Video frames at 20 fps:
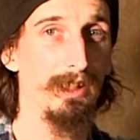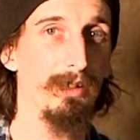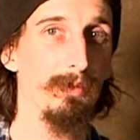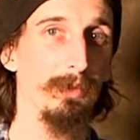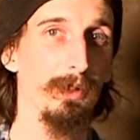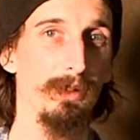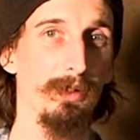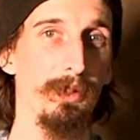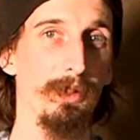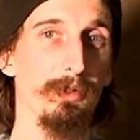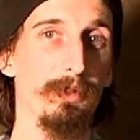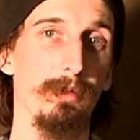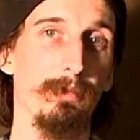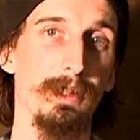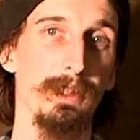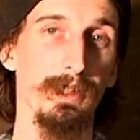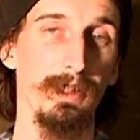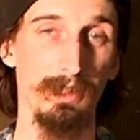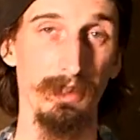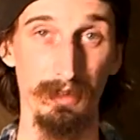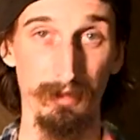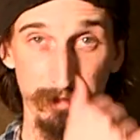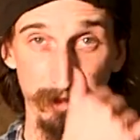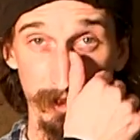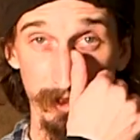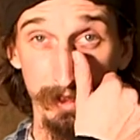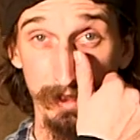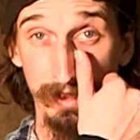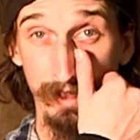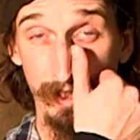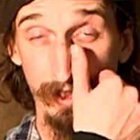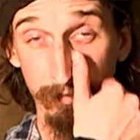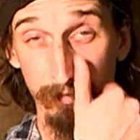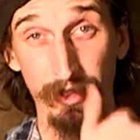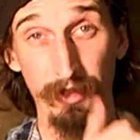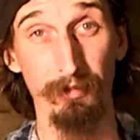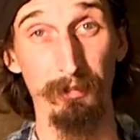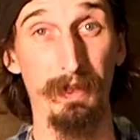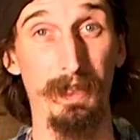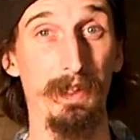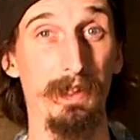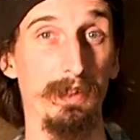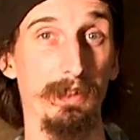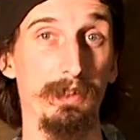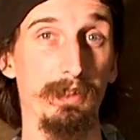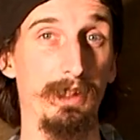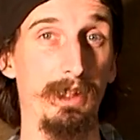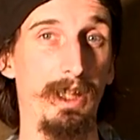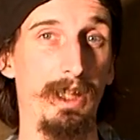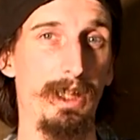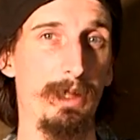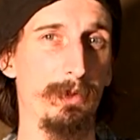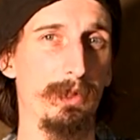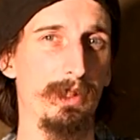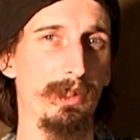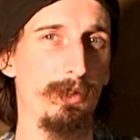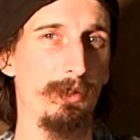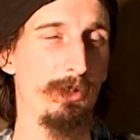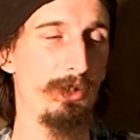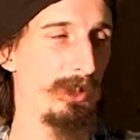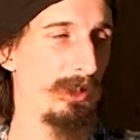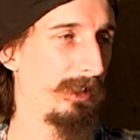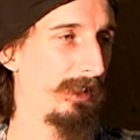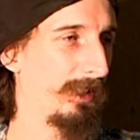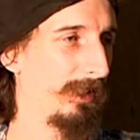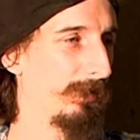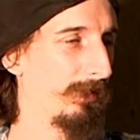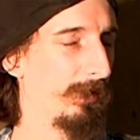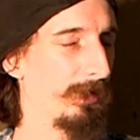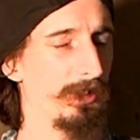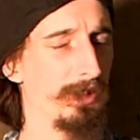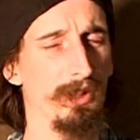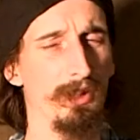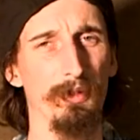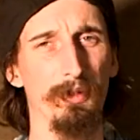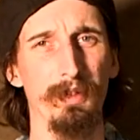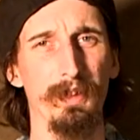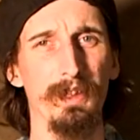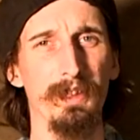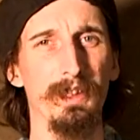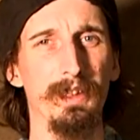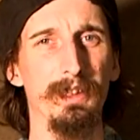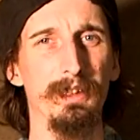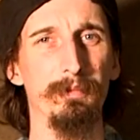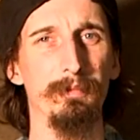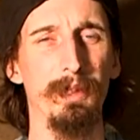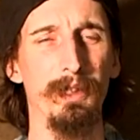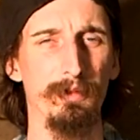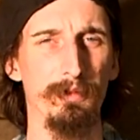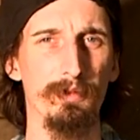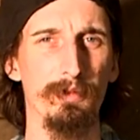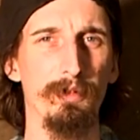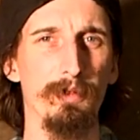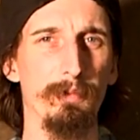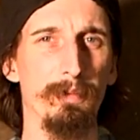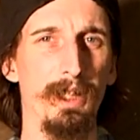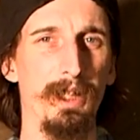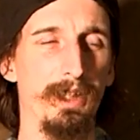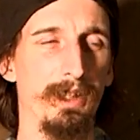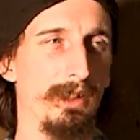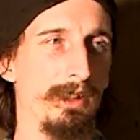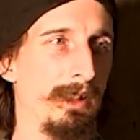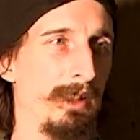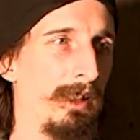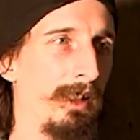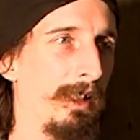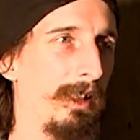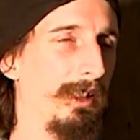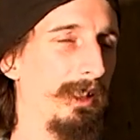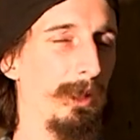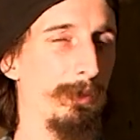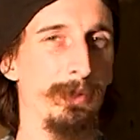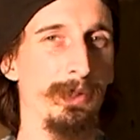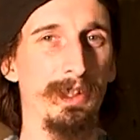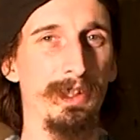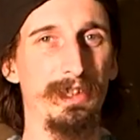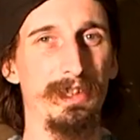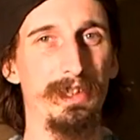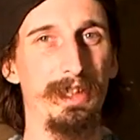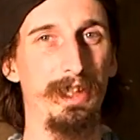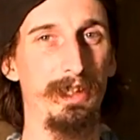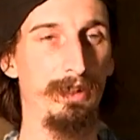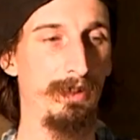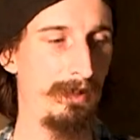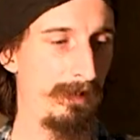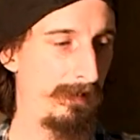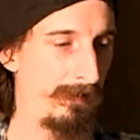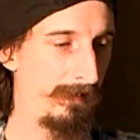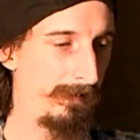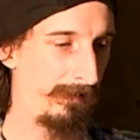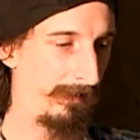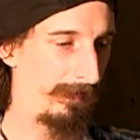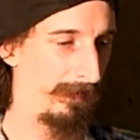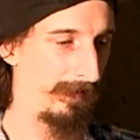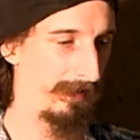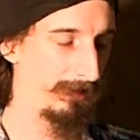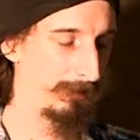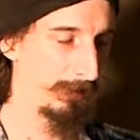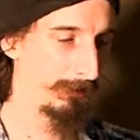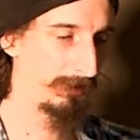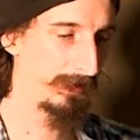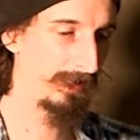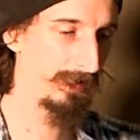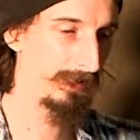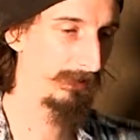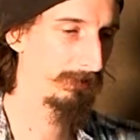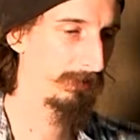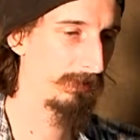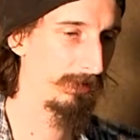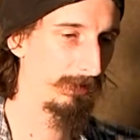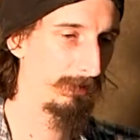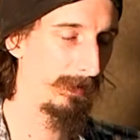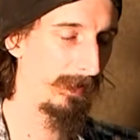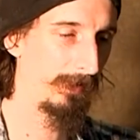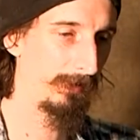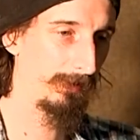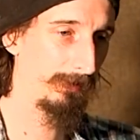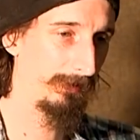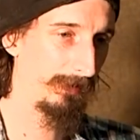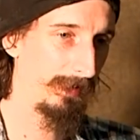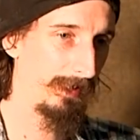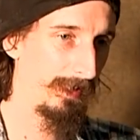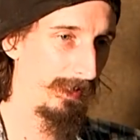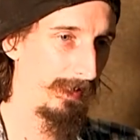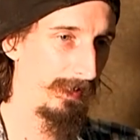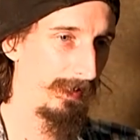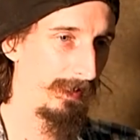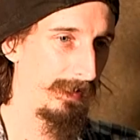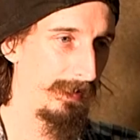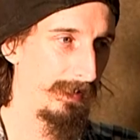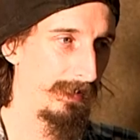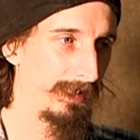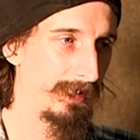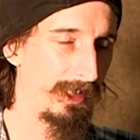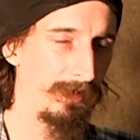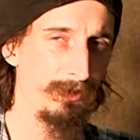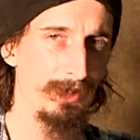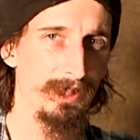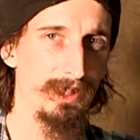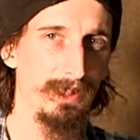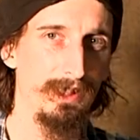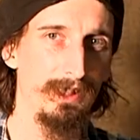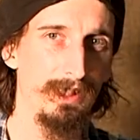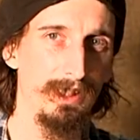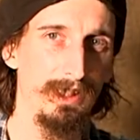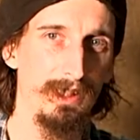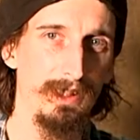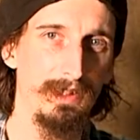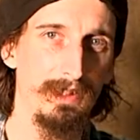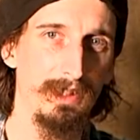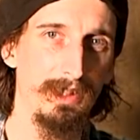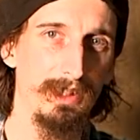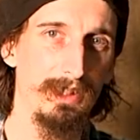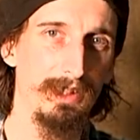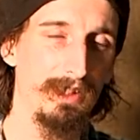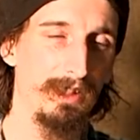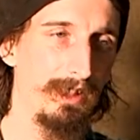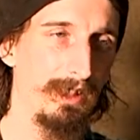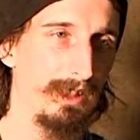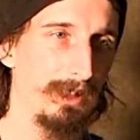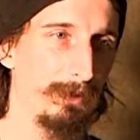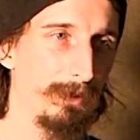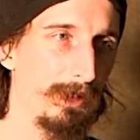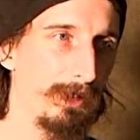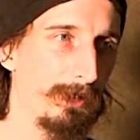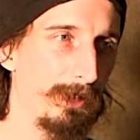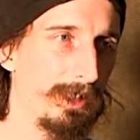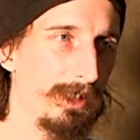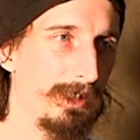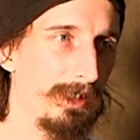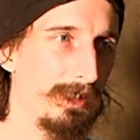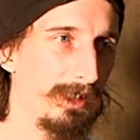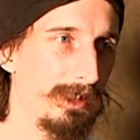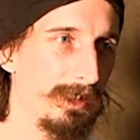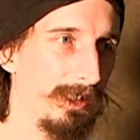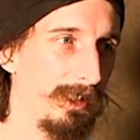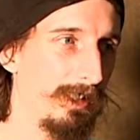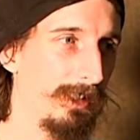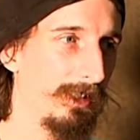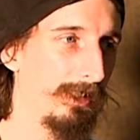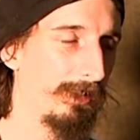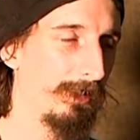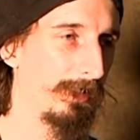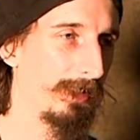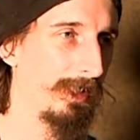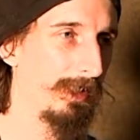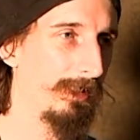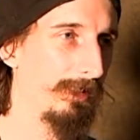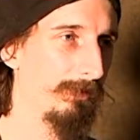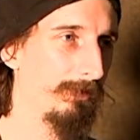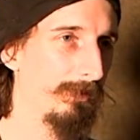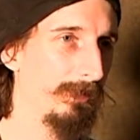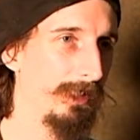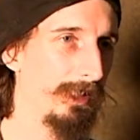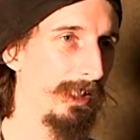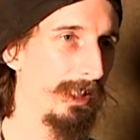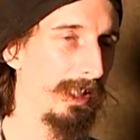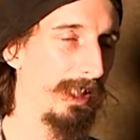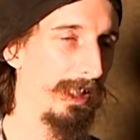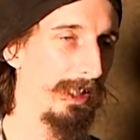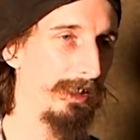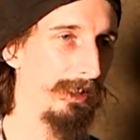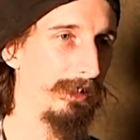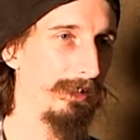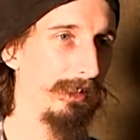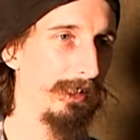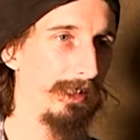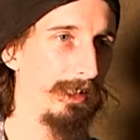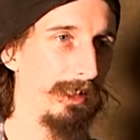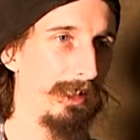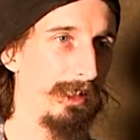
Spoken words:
I'm Will the drummer, and I'm in the death metal band Absolution and also the metalcore band Nebulous State. I've been playing for about 17 years. I started when I was 13, I was in year 8,